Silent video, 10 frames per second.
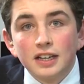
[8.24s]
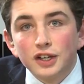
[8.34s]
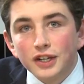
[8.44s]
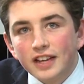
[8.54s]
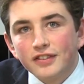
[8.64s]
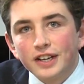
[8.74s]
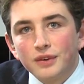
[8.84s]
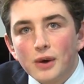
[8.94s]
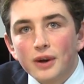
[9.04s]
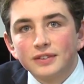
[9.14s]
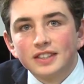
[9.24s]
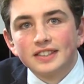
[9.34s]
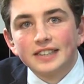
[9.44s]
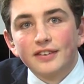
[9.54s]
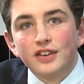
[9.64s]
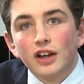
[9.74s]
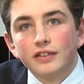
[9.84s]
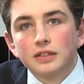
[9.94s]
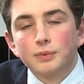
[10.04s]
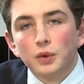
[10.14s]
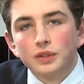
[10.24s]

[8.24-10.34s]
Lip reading: Good evening and welcome to Staff Live Sports